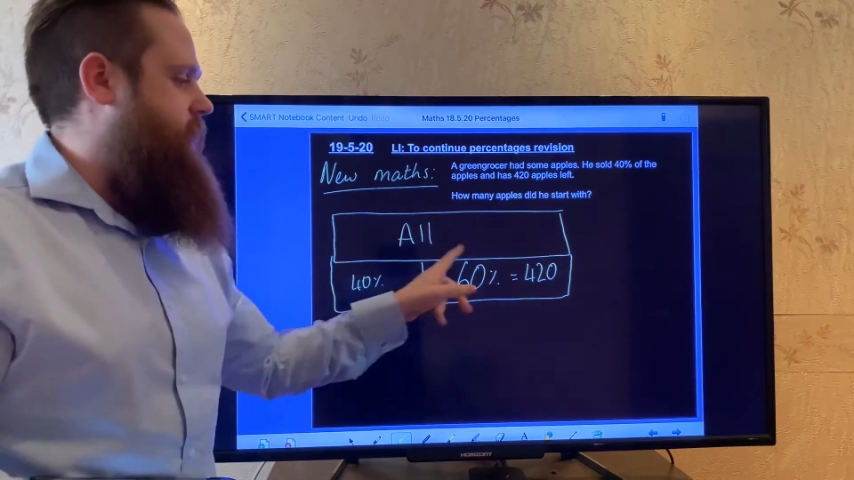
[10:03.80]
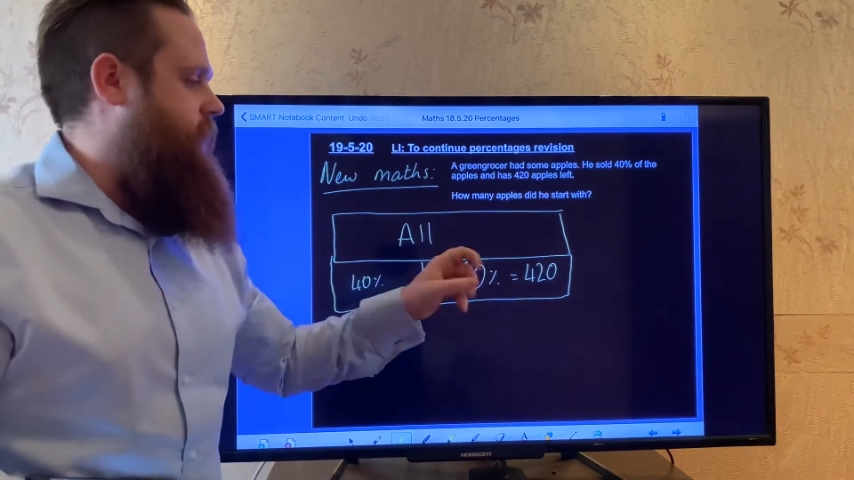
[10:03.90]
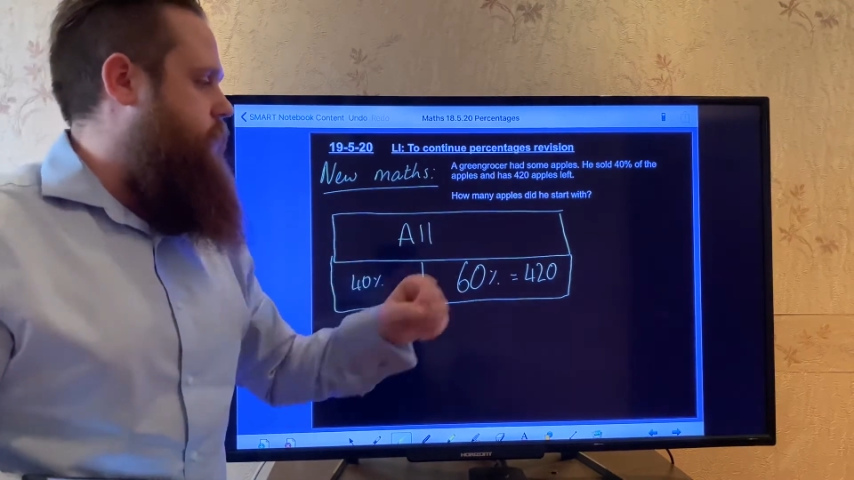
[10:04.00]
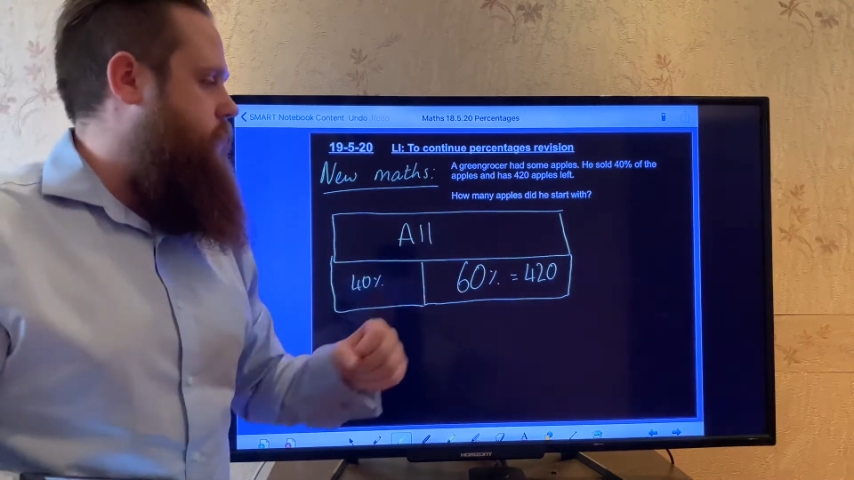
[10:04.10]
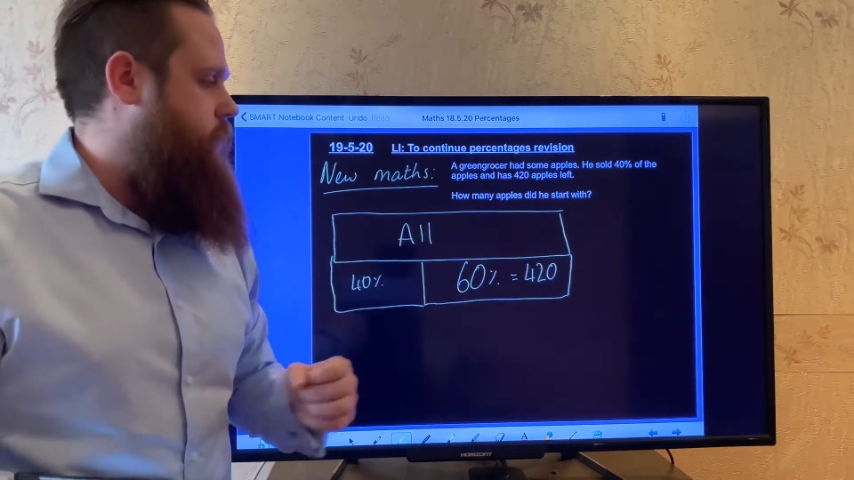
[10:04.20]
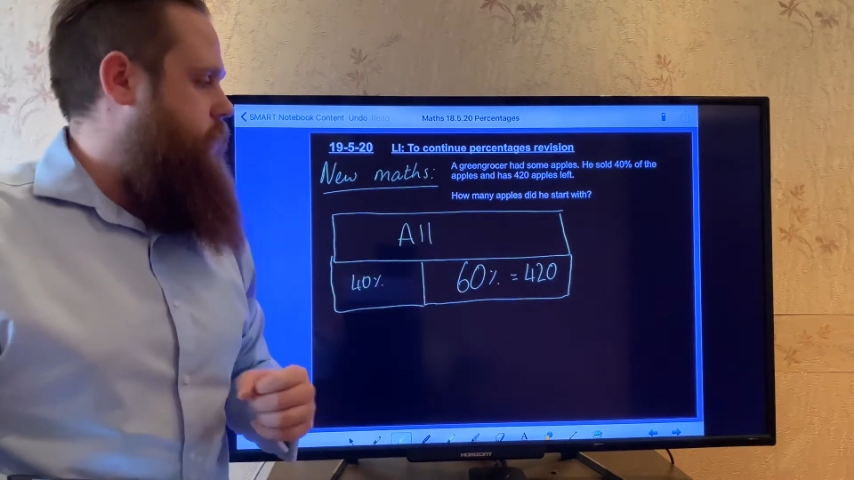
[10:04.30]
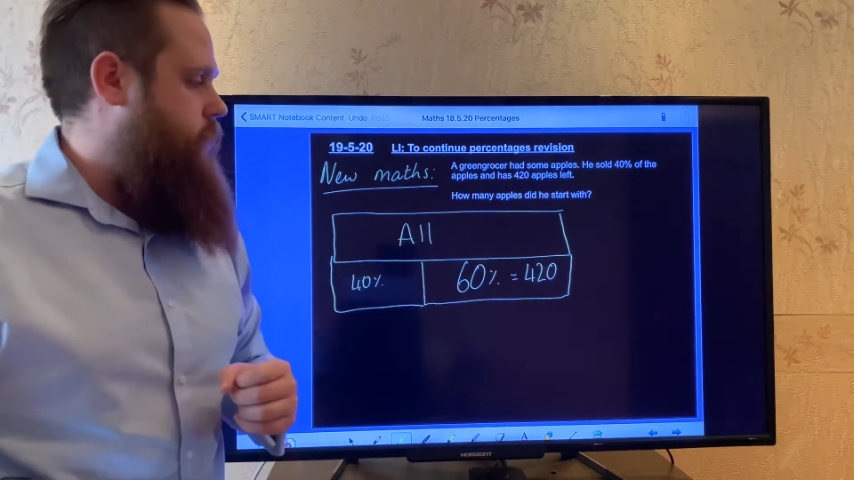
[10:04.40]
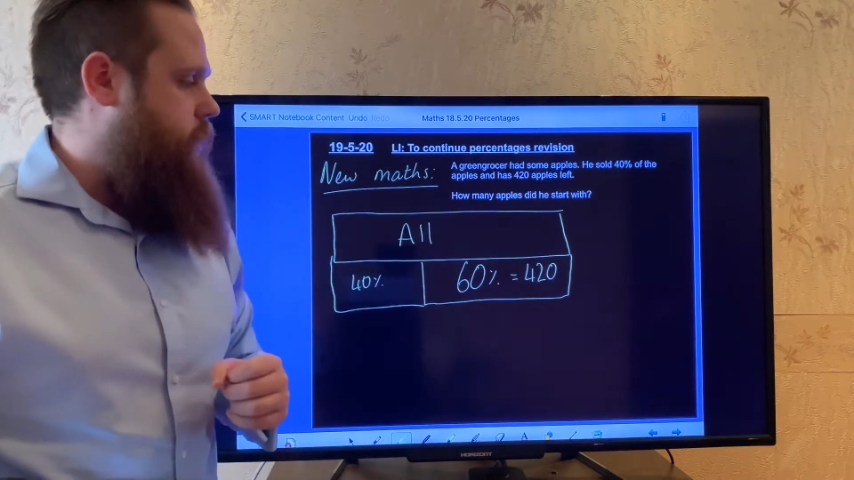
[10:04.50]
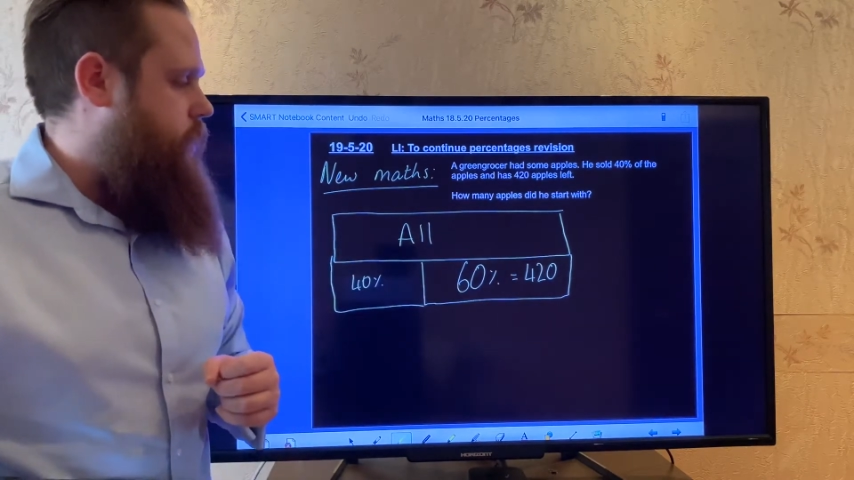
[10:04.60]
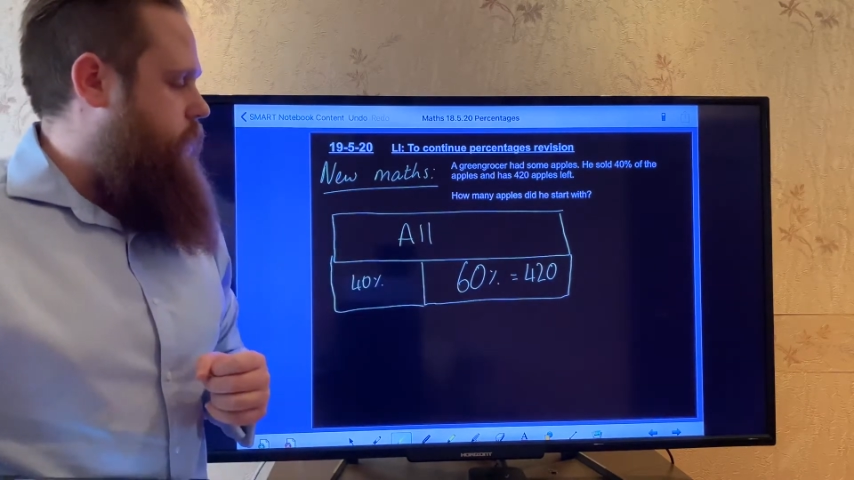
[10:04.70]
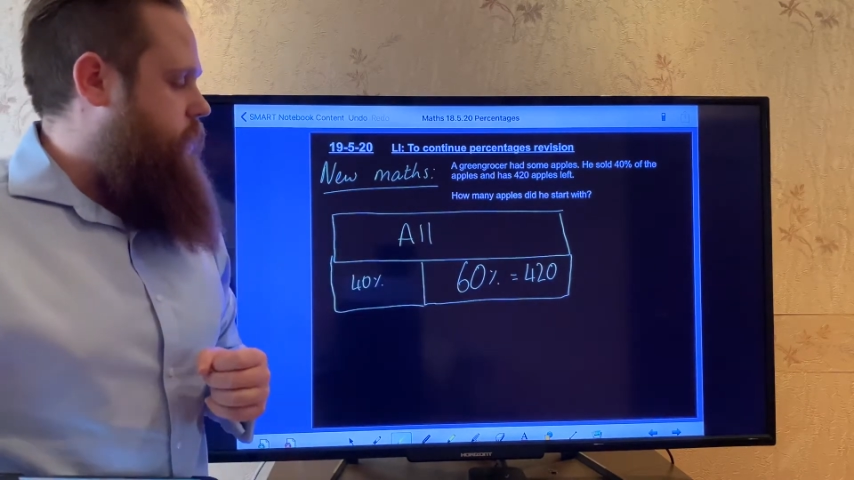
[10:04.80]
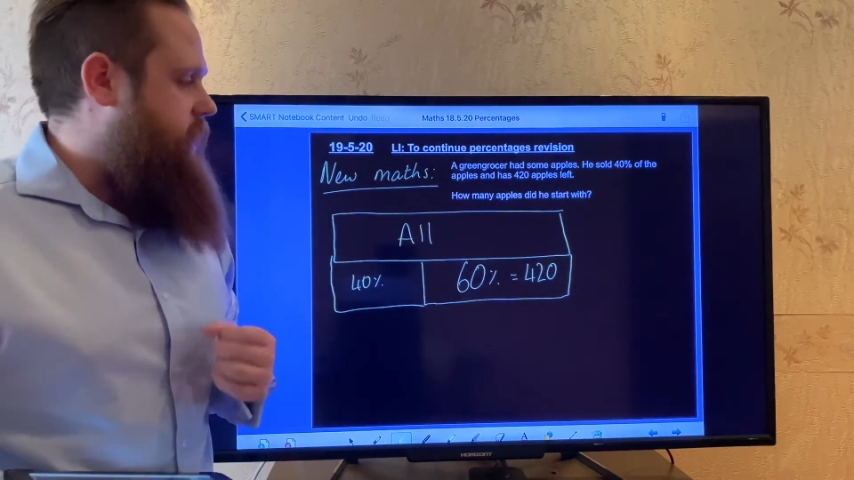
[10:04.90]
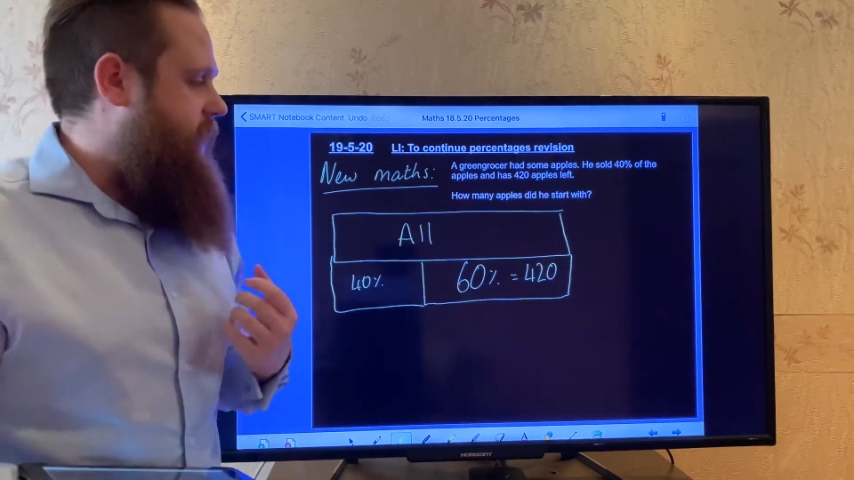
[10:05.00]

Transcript: be? Well,